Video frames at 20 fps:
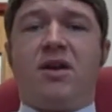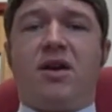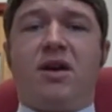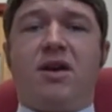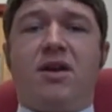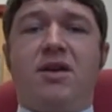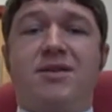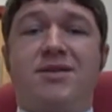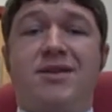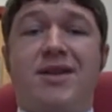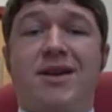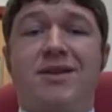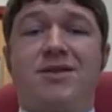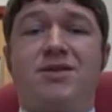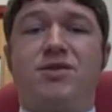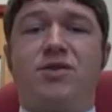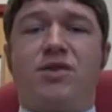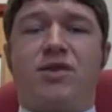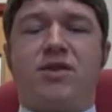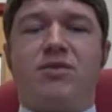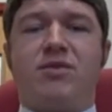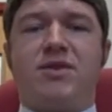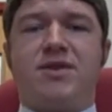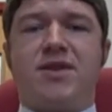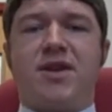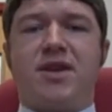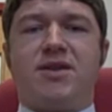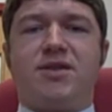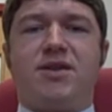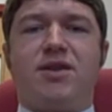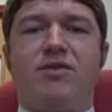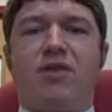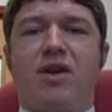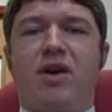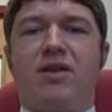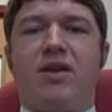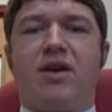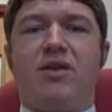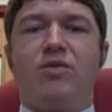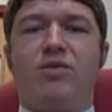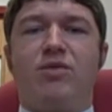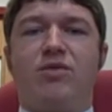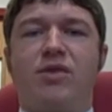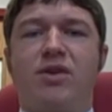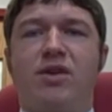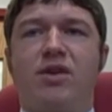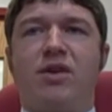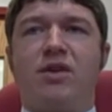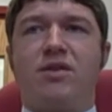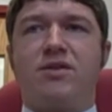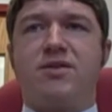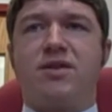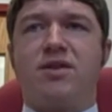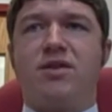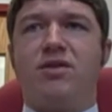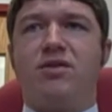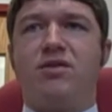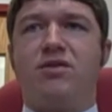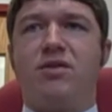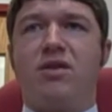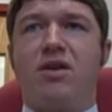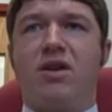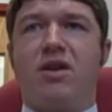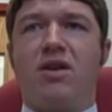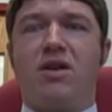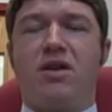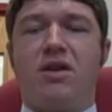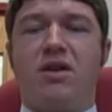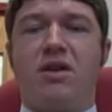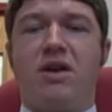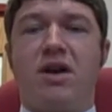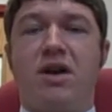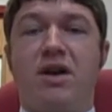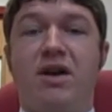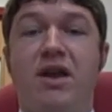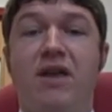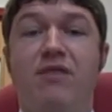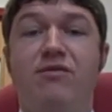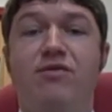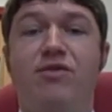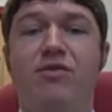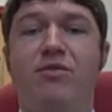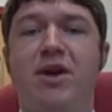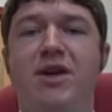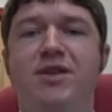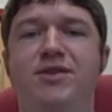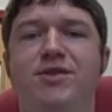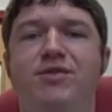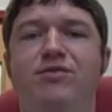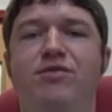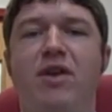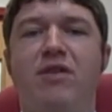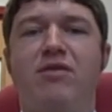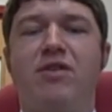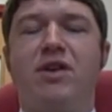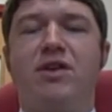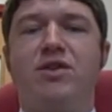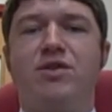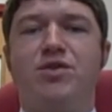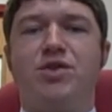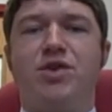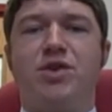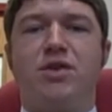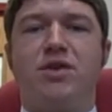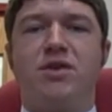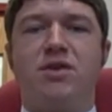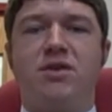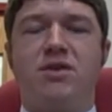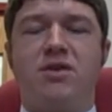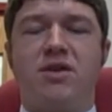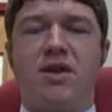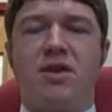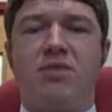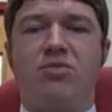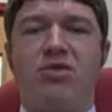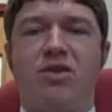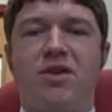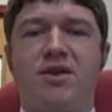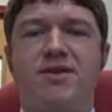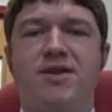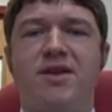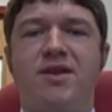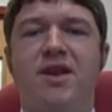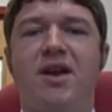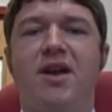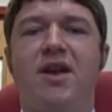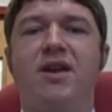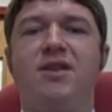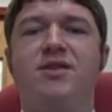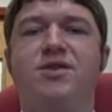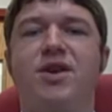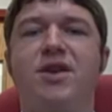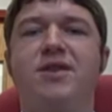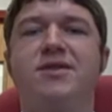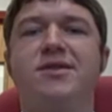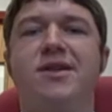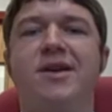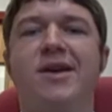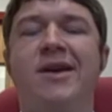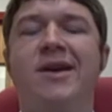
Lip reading: attached documentation around that with regard to an information revolution liberating the NHS.